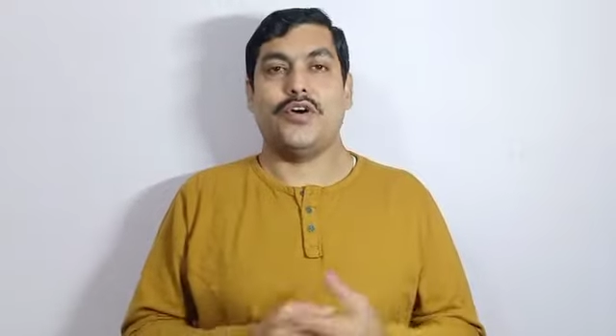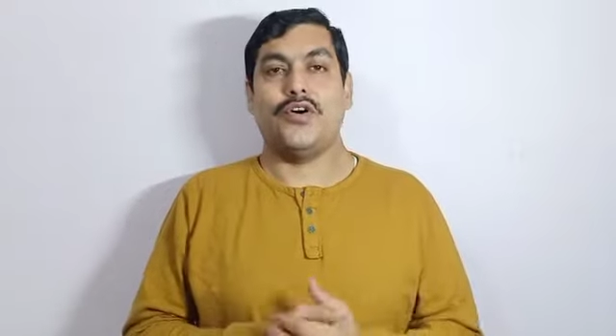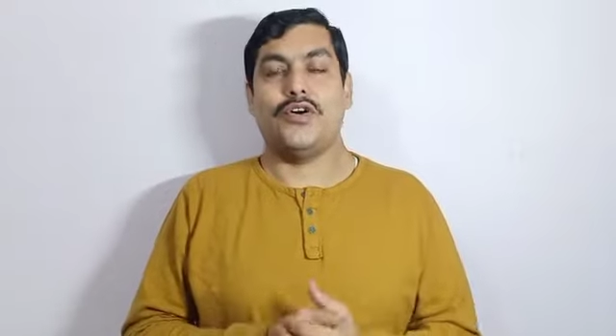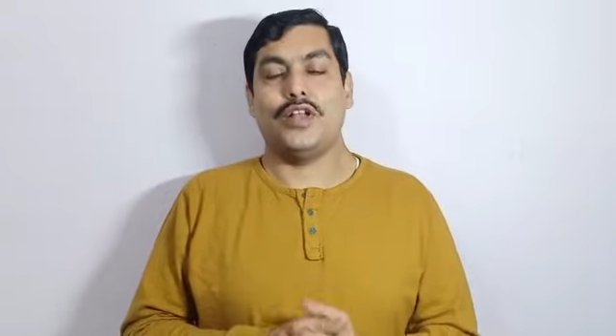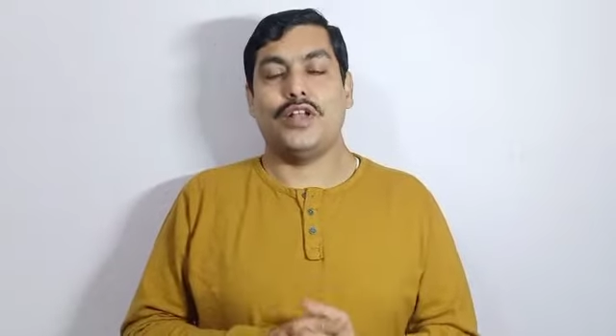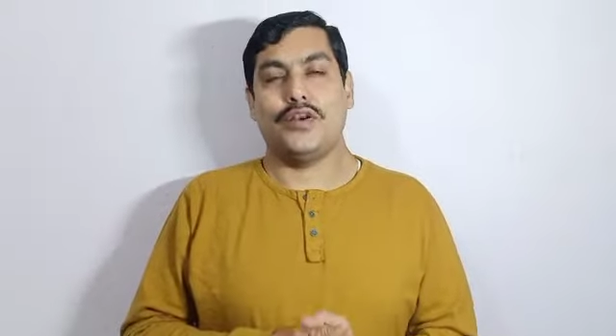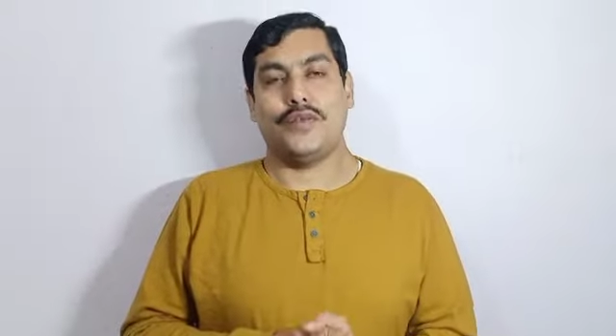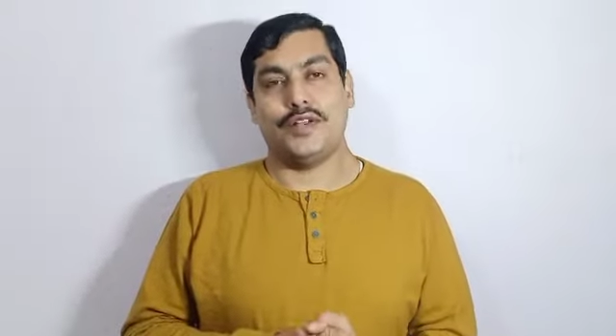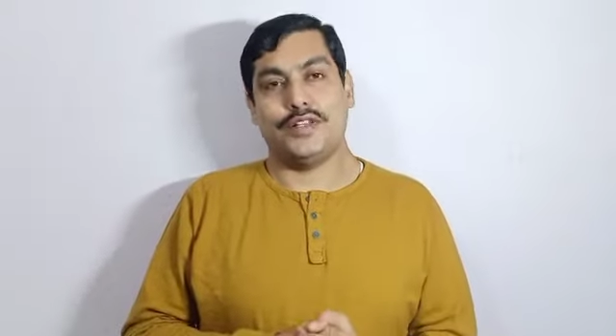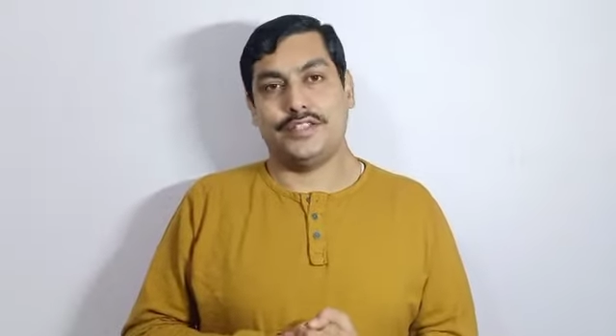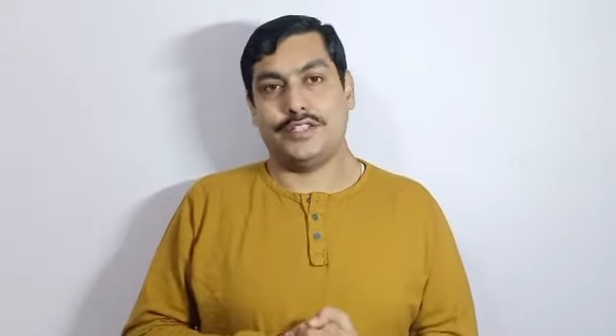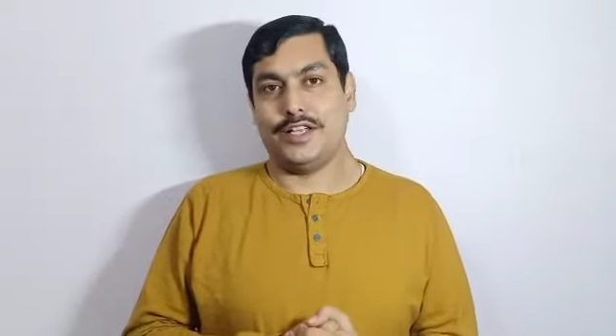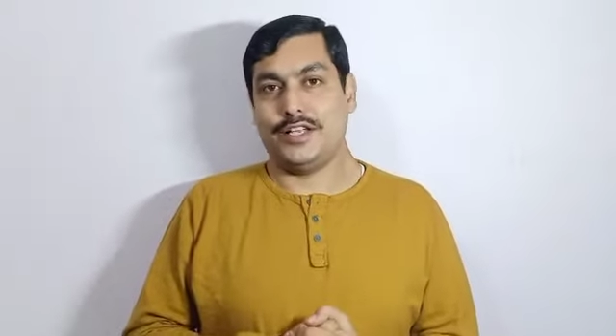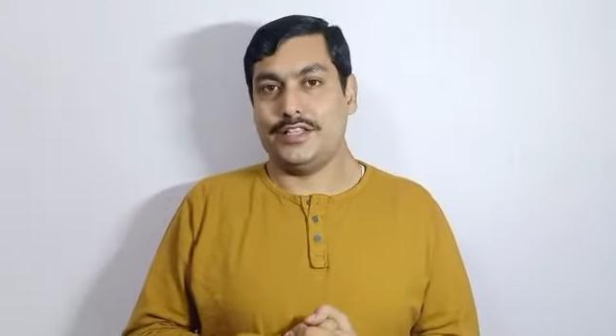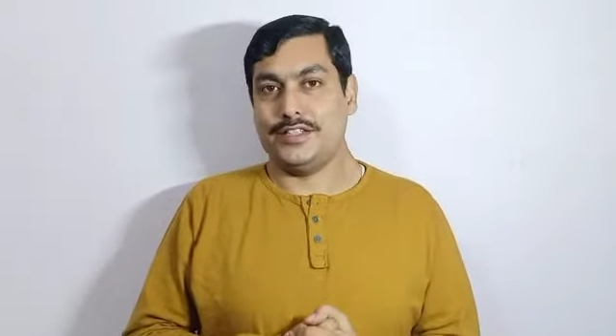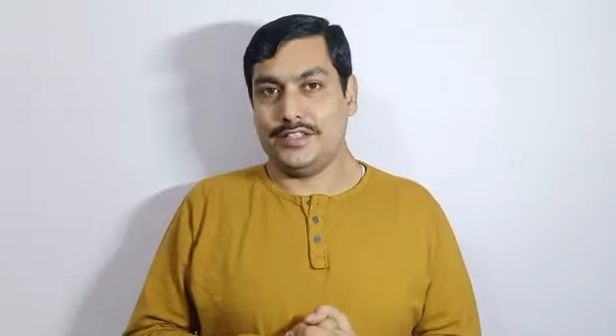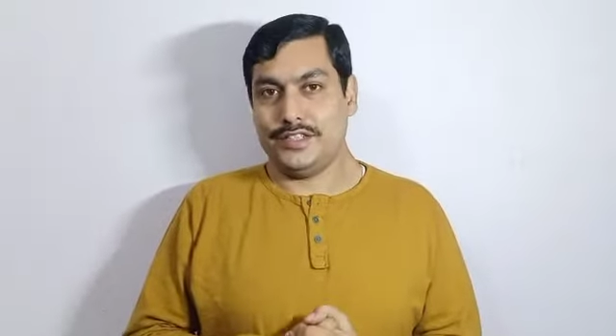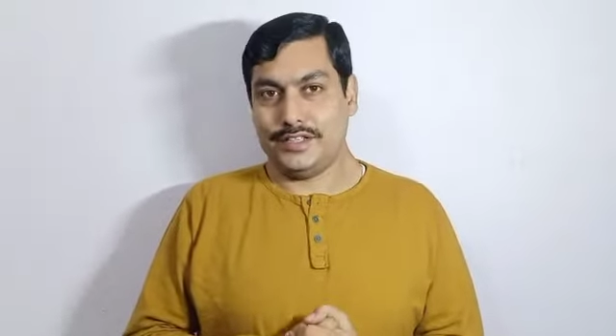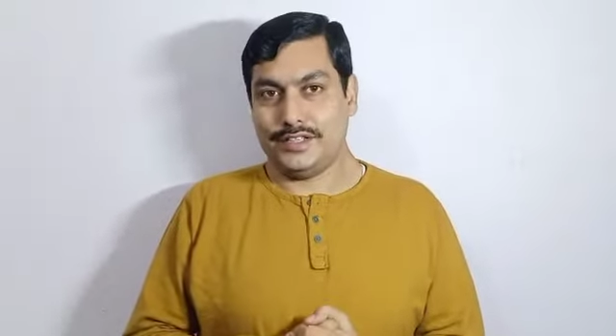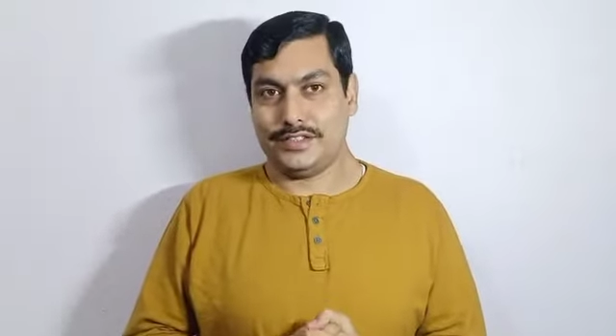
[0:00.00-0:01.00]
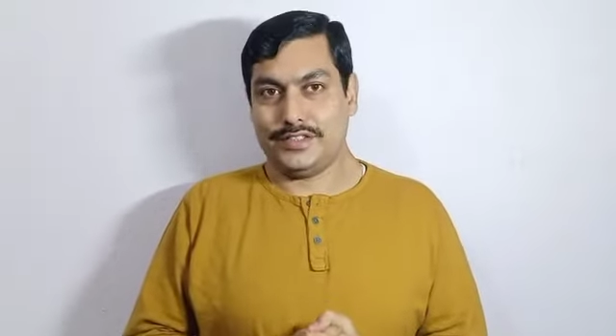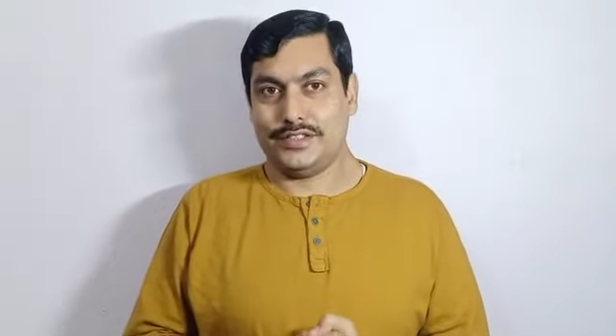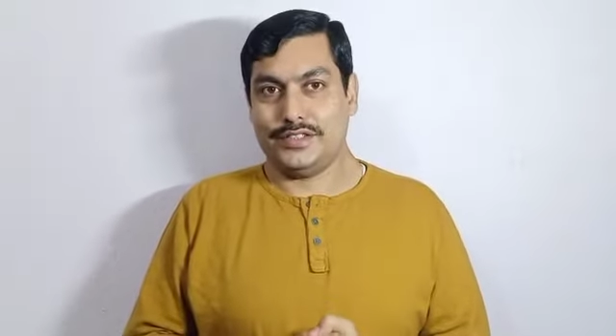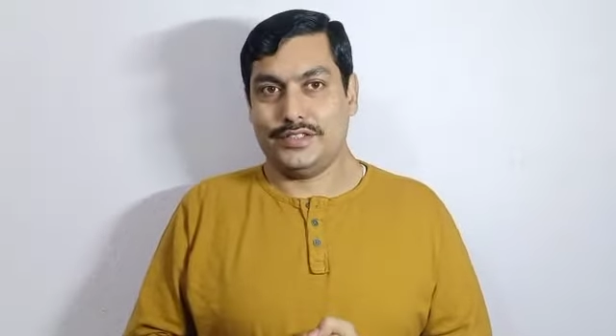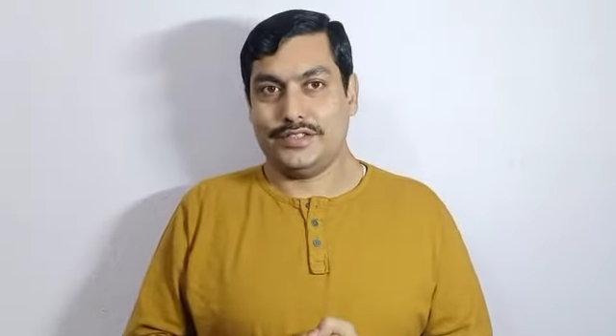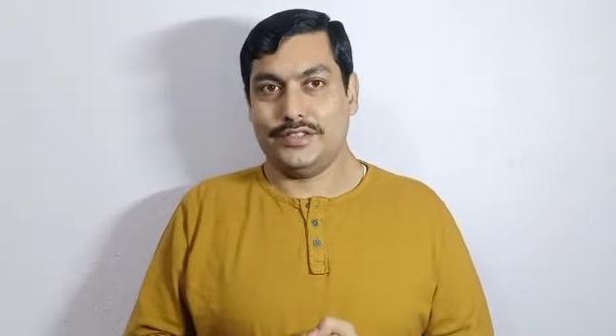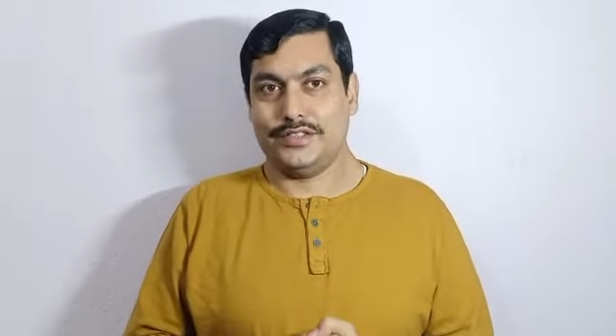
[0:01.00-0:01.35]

all our challenges.